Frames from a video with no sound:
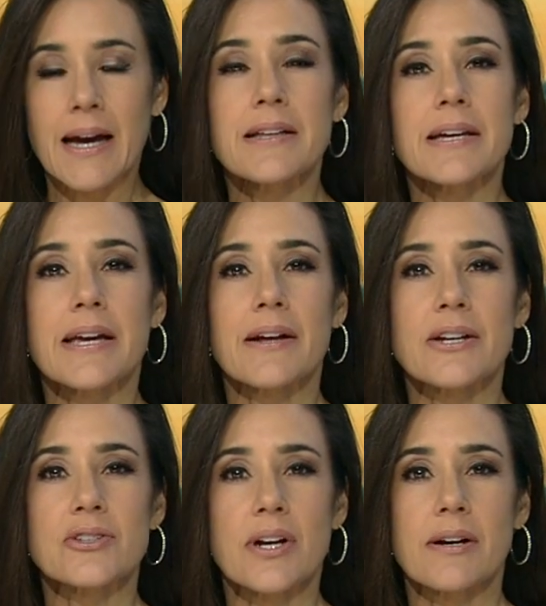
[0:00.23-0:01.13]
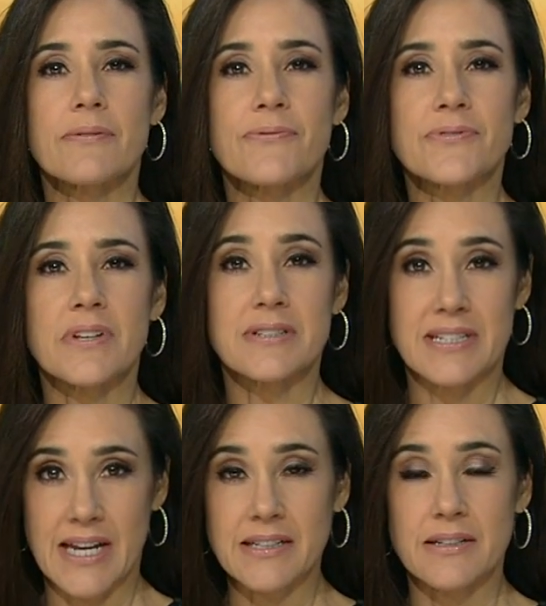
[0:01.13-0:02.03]
LA County Sheriff's
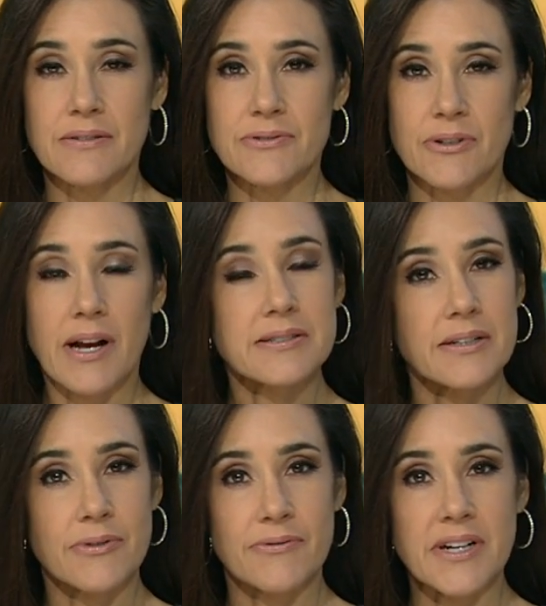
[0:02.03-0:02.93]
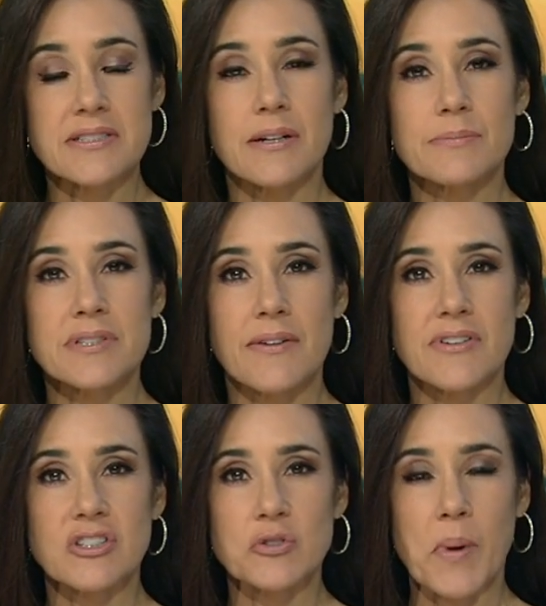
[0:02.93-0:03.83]
detectives are asking for victims of a
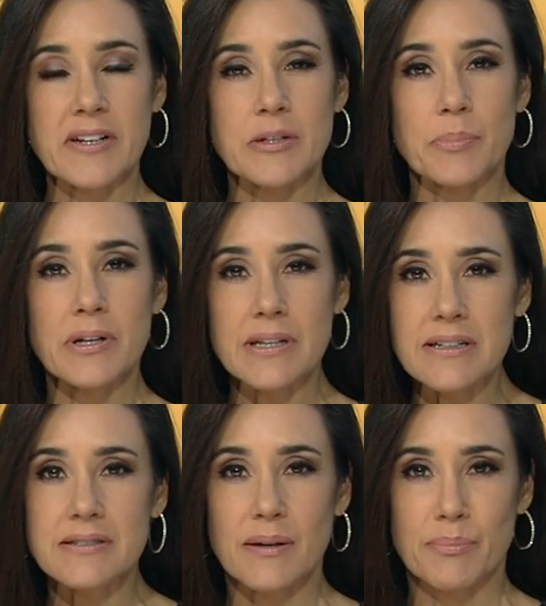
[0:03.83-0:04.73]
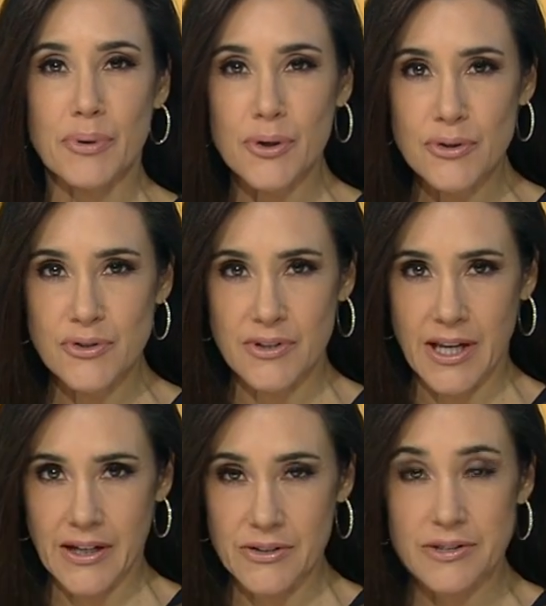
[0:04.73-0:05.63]
suspected police
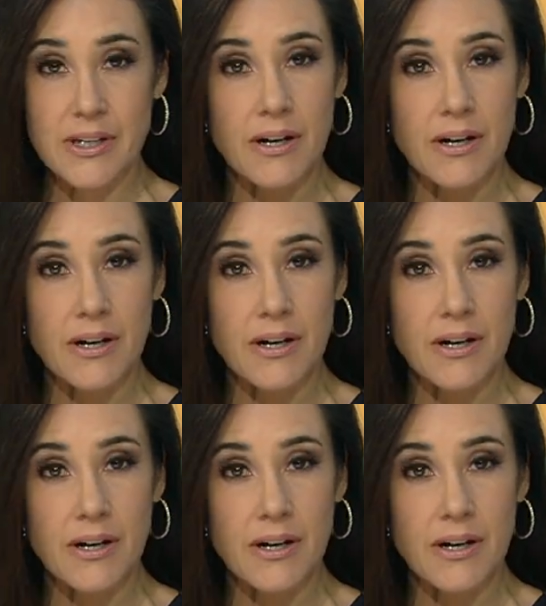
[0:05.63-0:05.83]
impersonator to